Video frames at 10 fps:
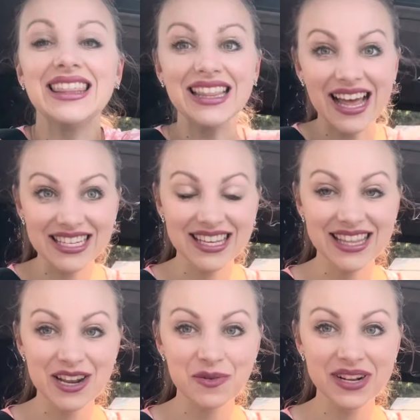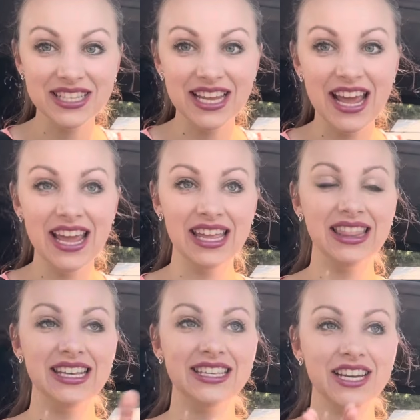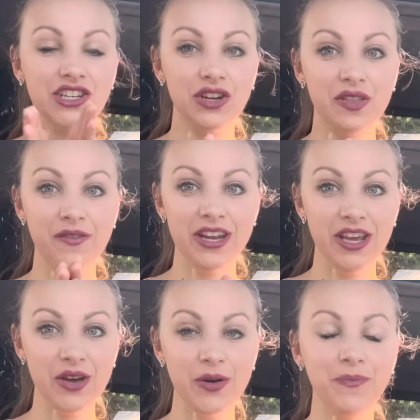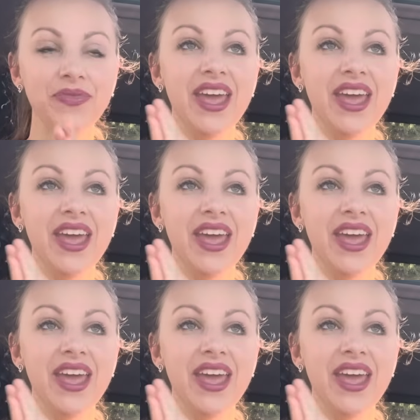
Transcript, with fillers: the last thing that I wanna say in this section of the video